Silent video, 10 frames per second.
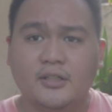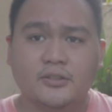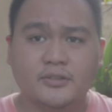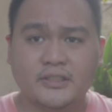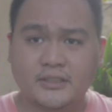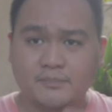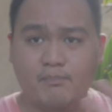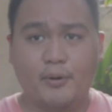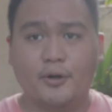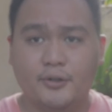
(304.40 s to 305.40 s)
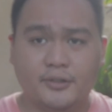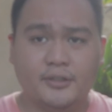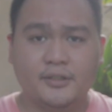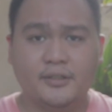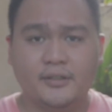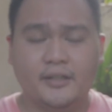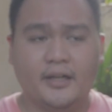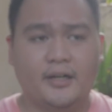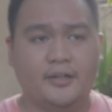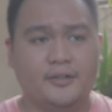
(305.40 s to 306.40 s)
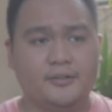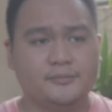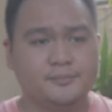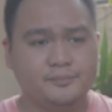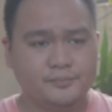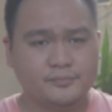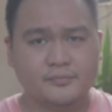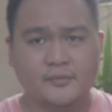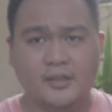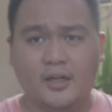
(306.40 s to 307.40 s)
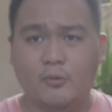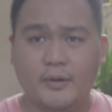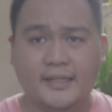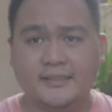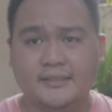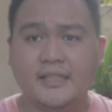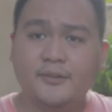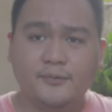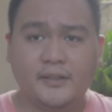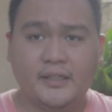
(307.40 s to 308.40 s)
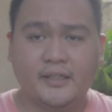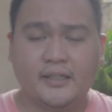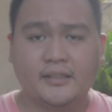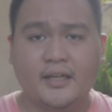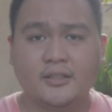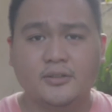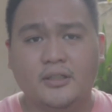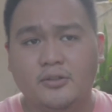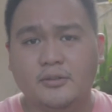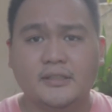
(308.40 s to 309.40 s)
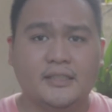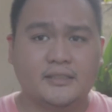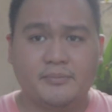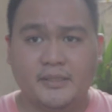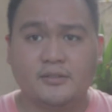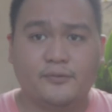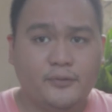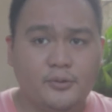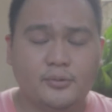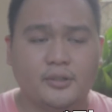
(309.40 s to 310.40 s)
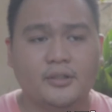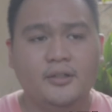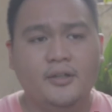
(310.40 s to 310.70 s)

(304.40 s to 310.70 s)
countries burn their waste safely and they actually use it as a means of fuel,